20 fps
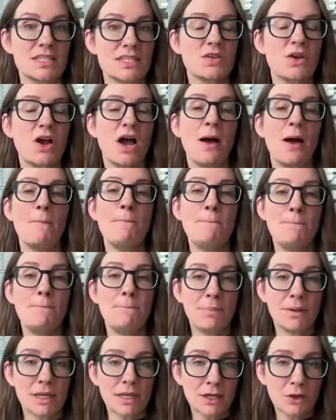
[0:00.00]
It's a
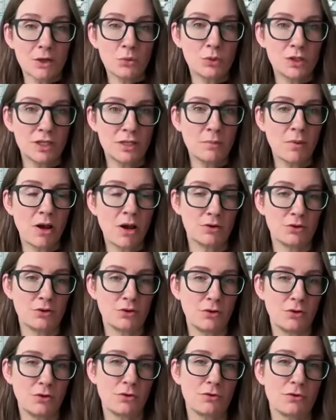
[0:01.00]
big
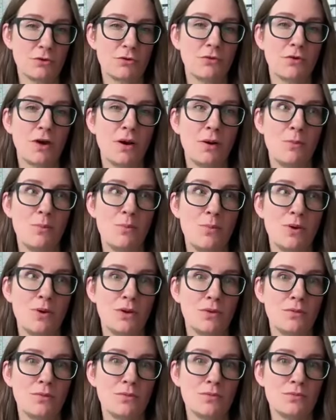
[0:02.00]
remodel
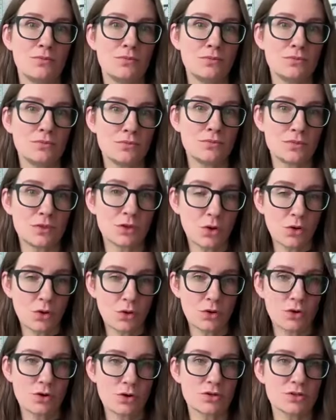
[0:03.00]
from the
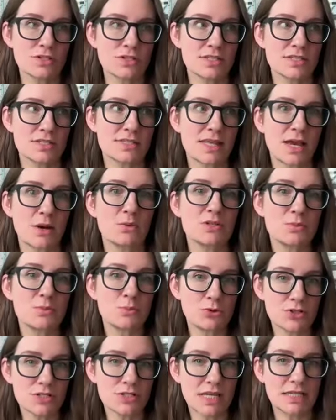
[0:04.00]
course that was
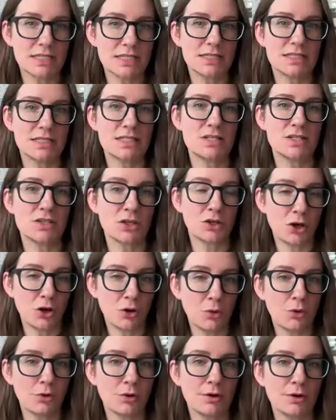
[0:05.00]
presented to the
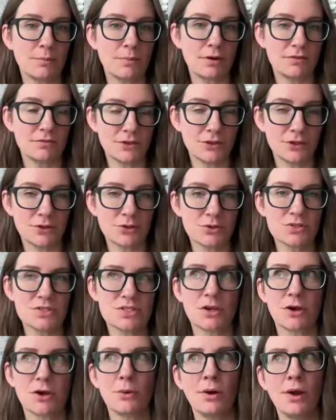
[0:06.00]
cohort above you.
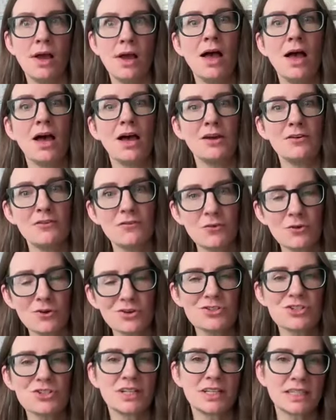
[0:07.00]
So
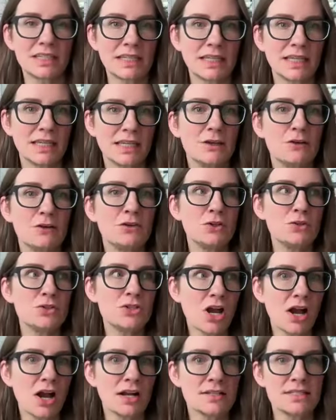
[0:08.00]
unfortunately, if you
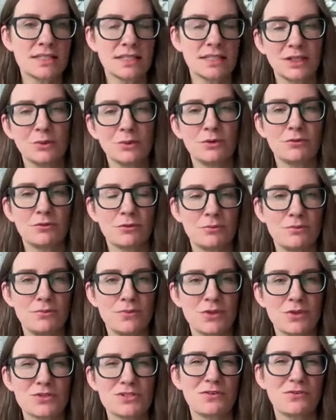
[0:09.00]
talk to anyone
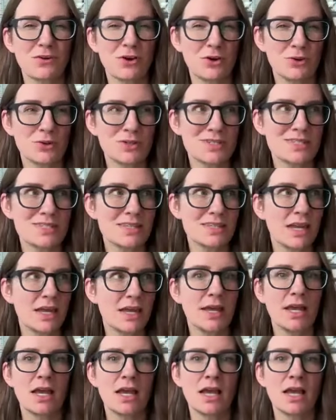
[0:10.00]
from those folks,